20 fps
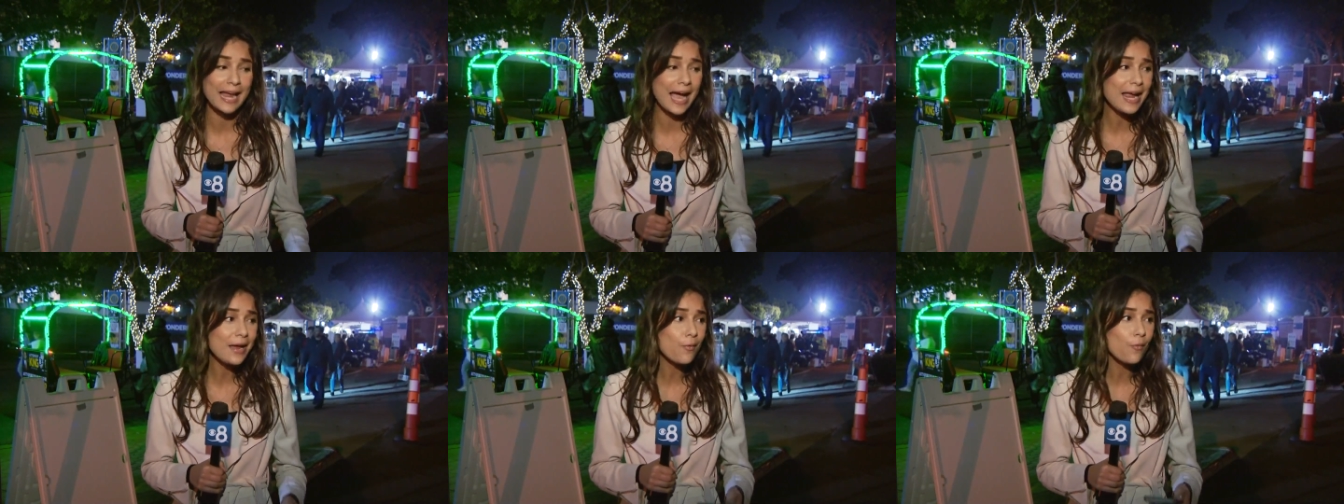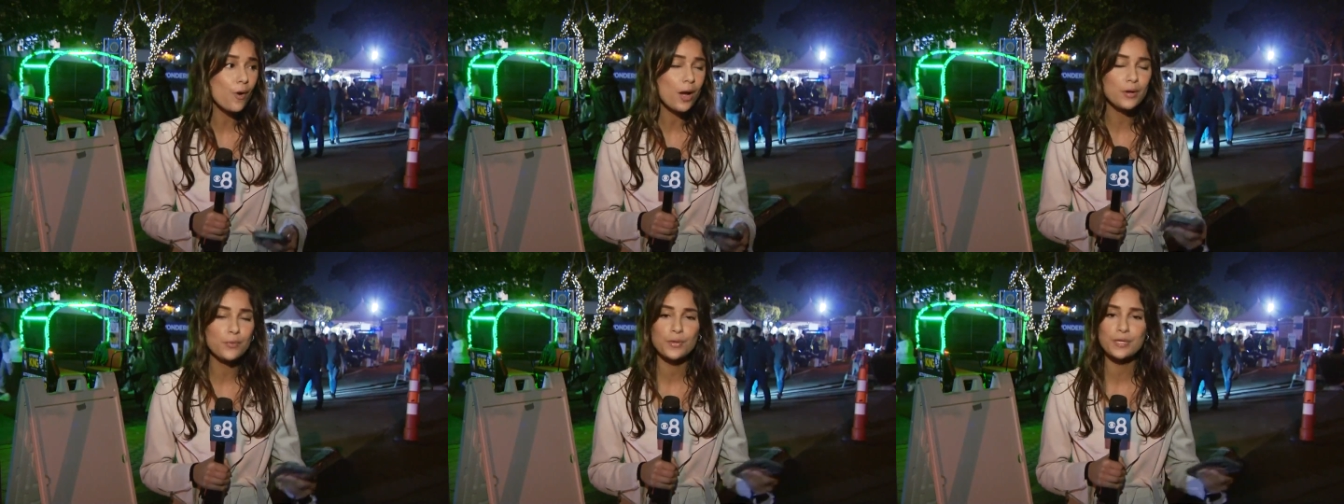
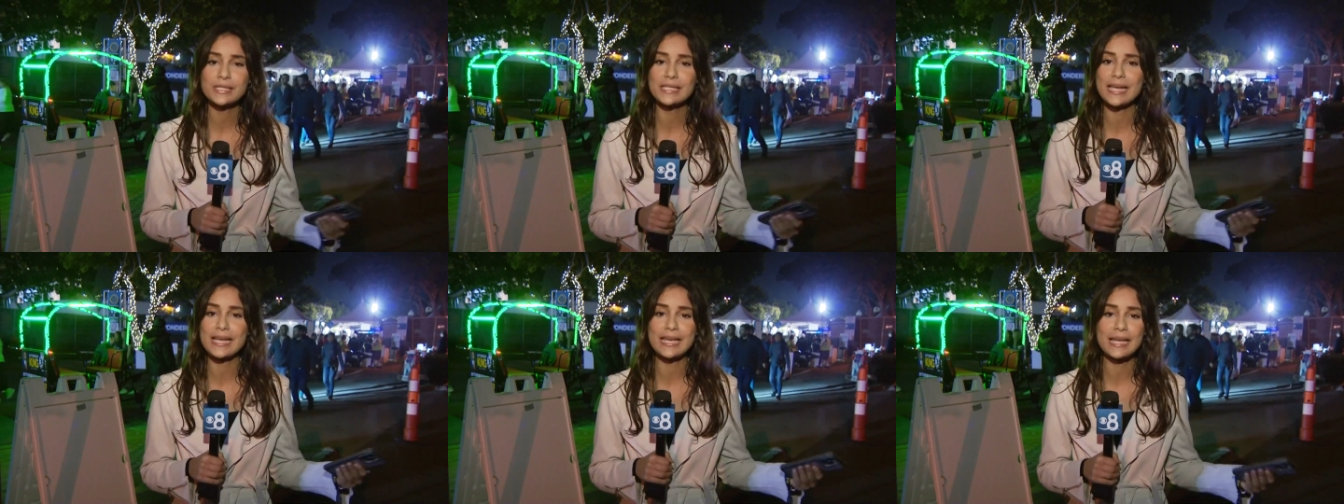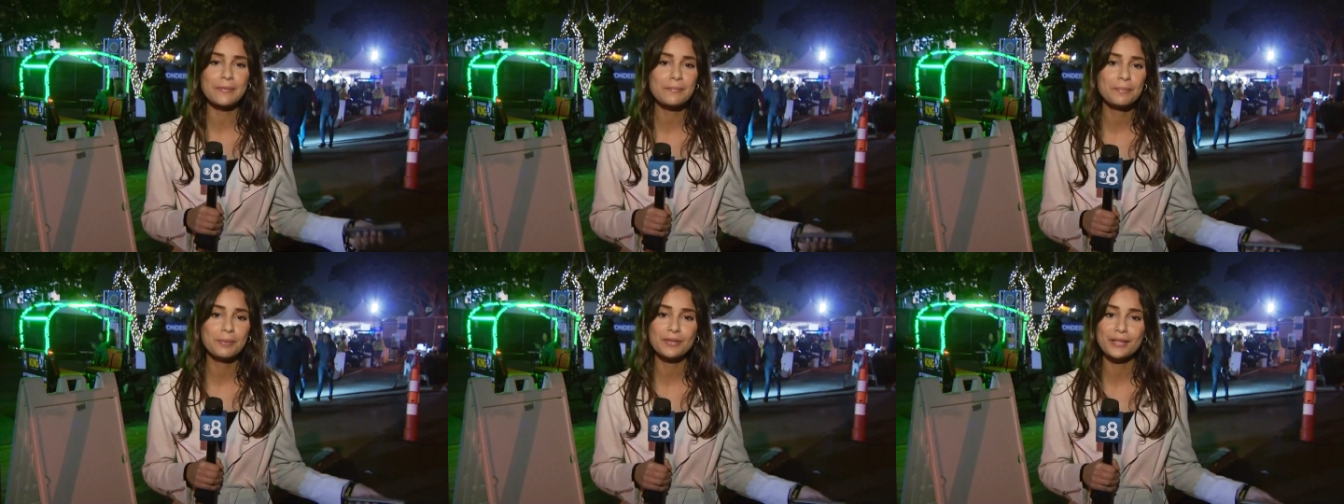Night one was a
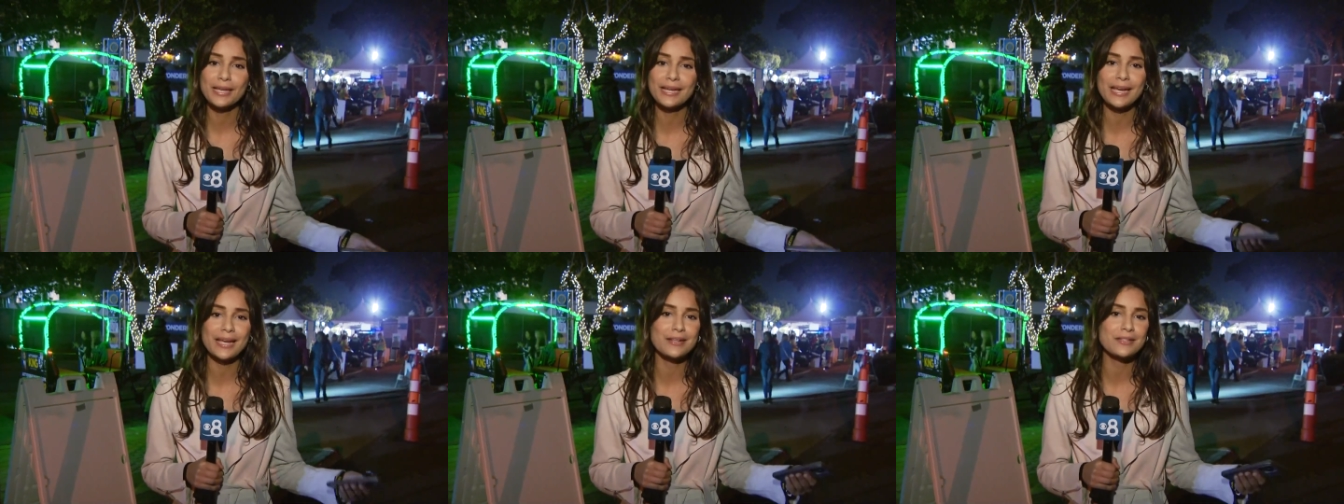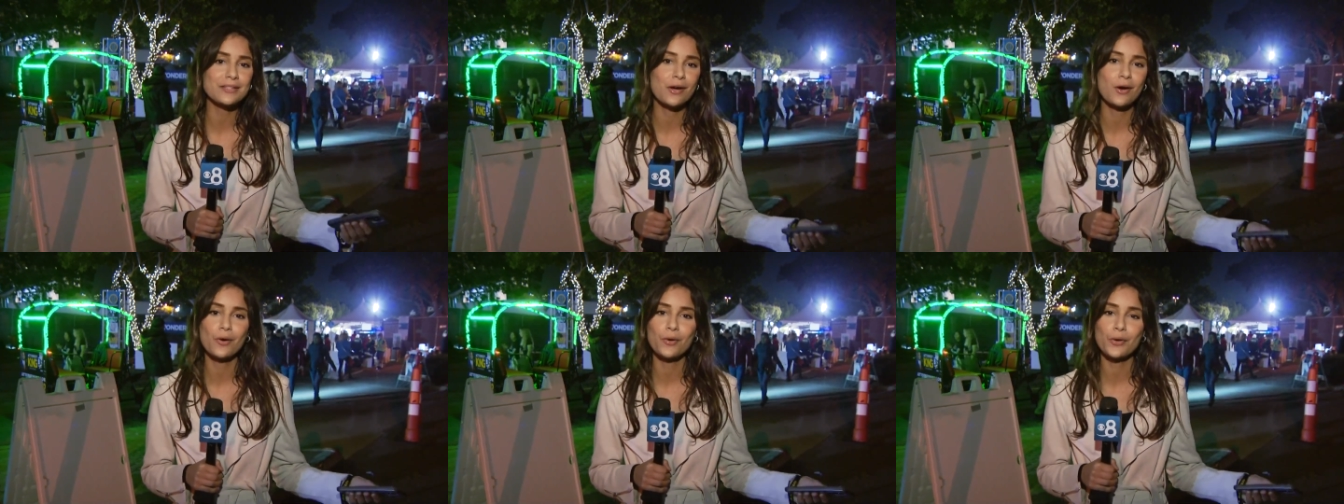complete
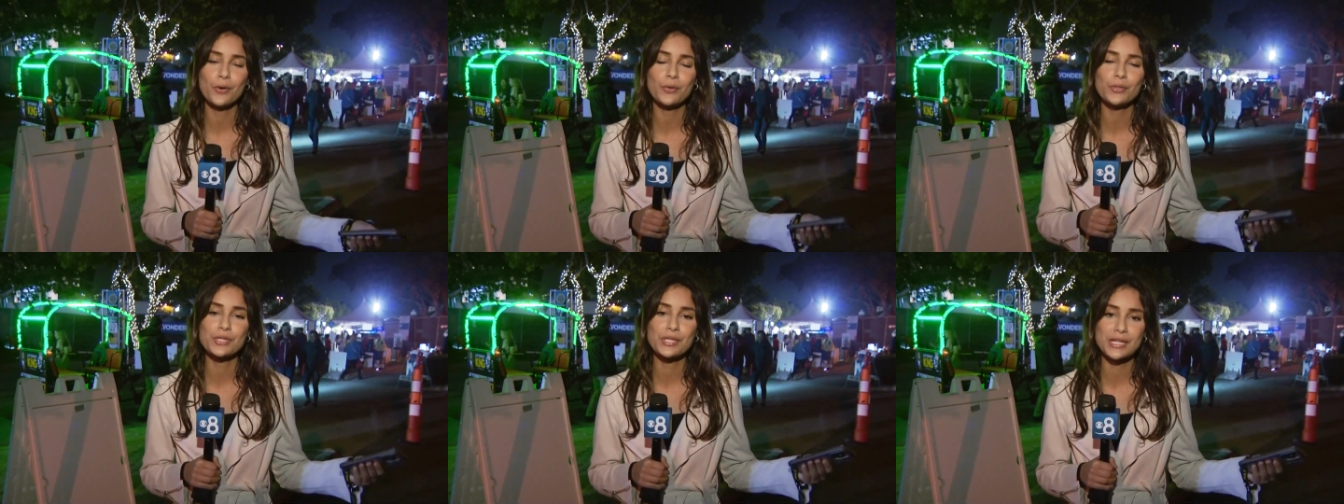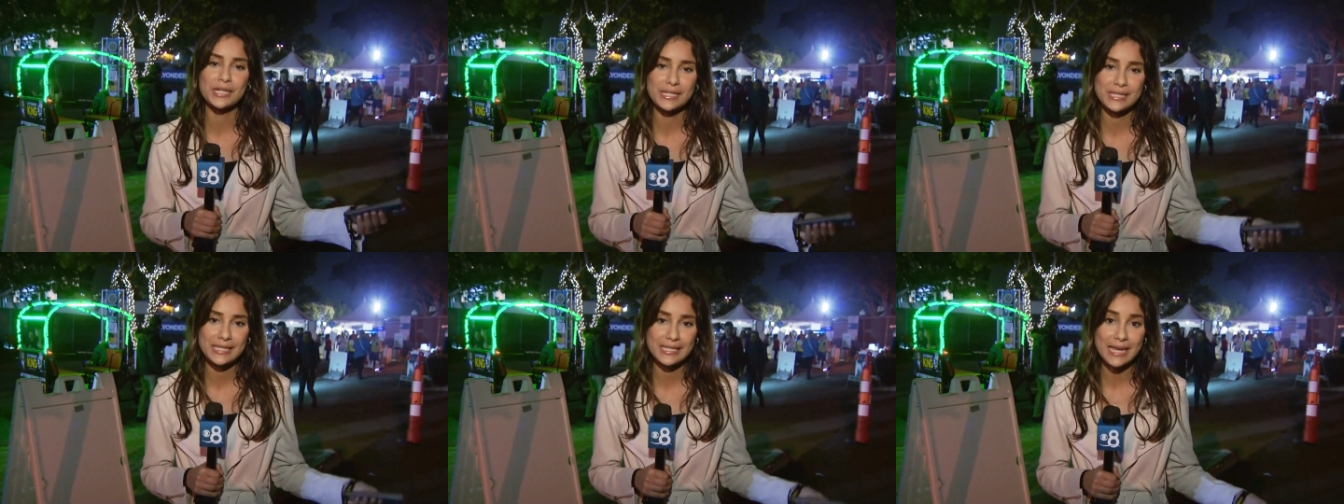and total
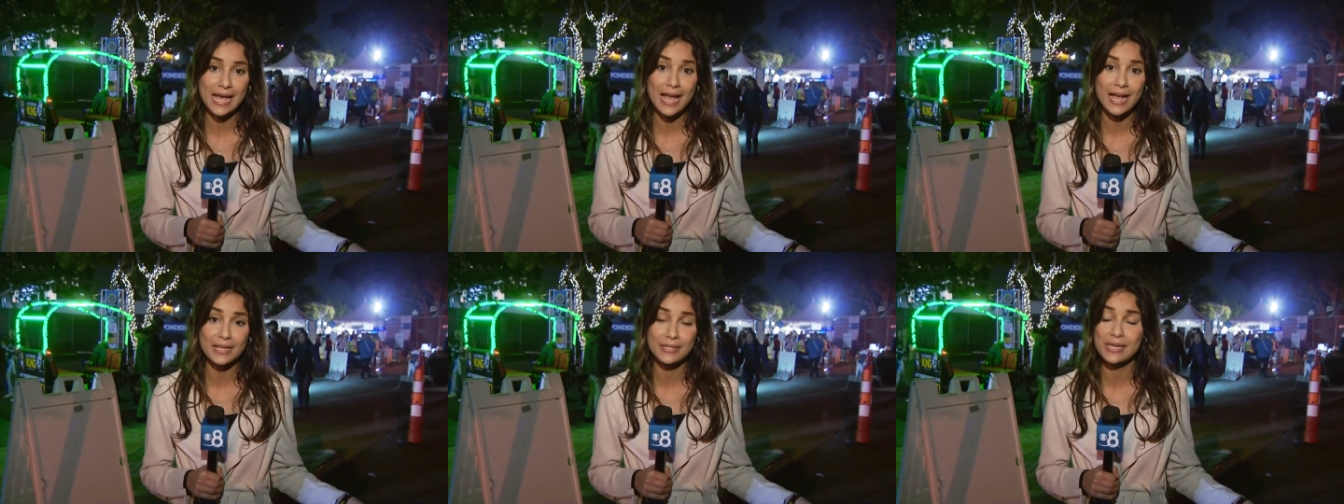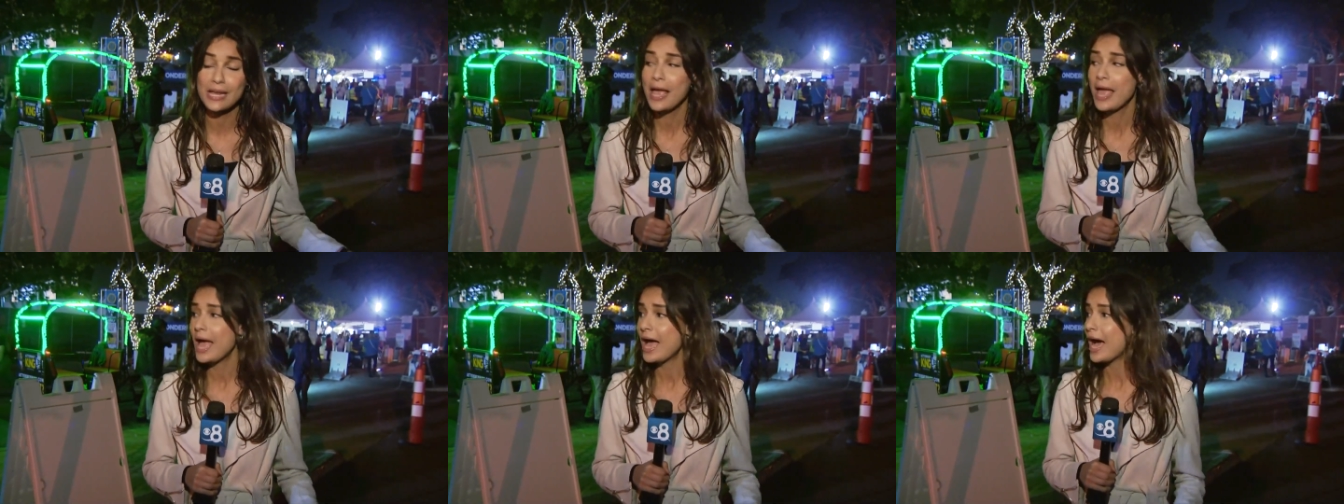success.